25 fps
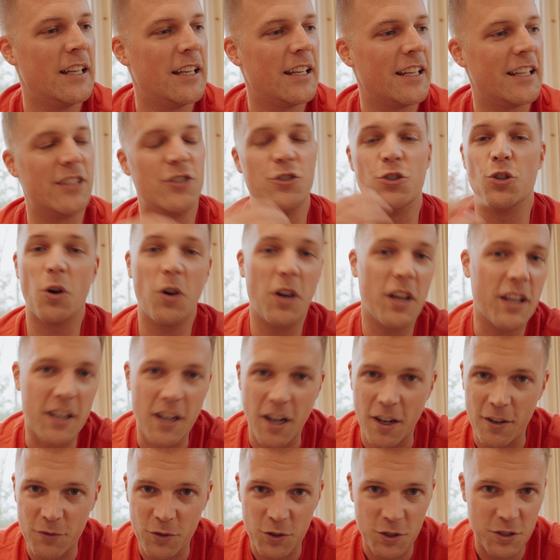enjoy
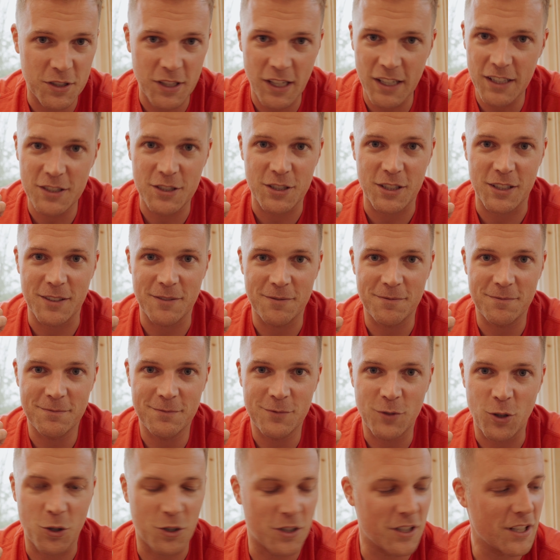conversation?
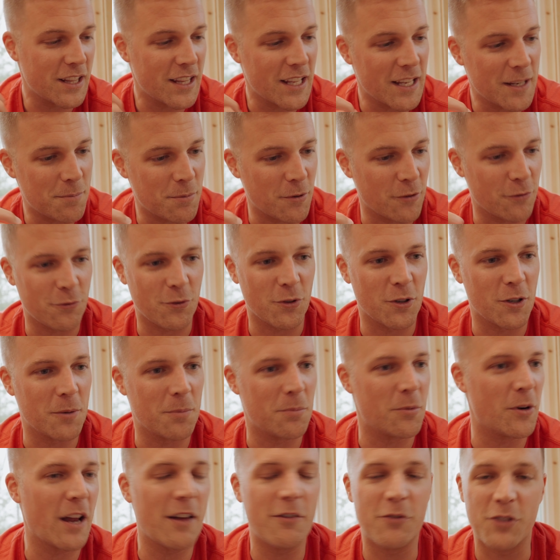Or do they prefer
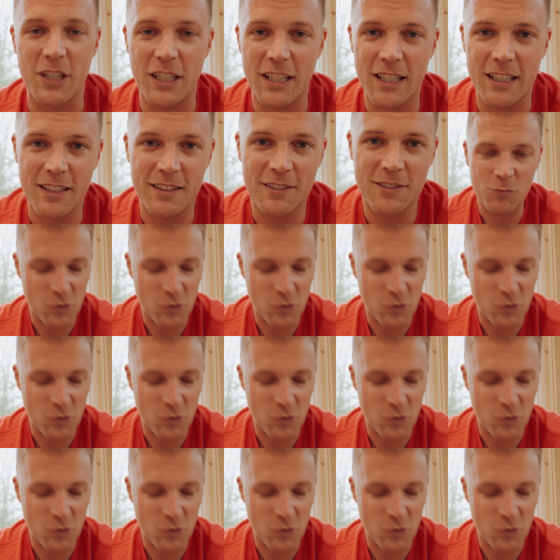brevity?